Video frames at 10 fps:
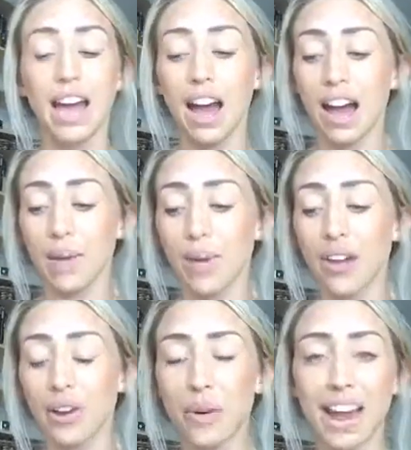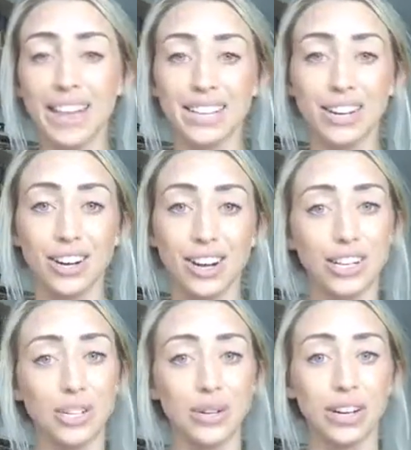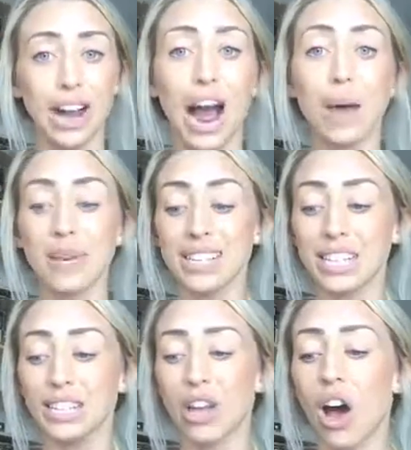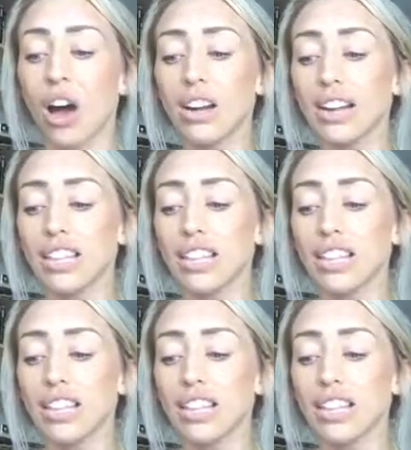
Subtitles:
Otherwise, I encourage you to comment along,